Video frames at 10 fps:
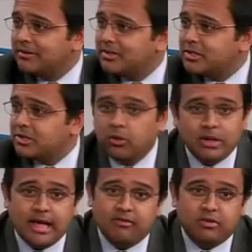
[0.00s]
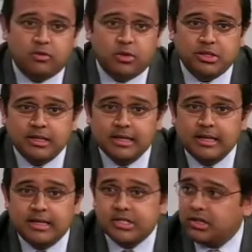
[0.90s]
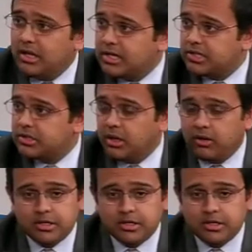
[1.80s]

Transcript: This is all we have, unfortunately. It's cilostazol.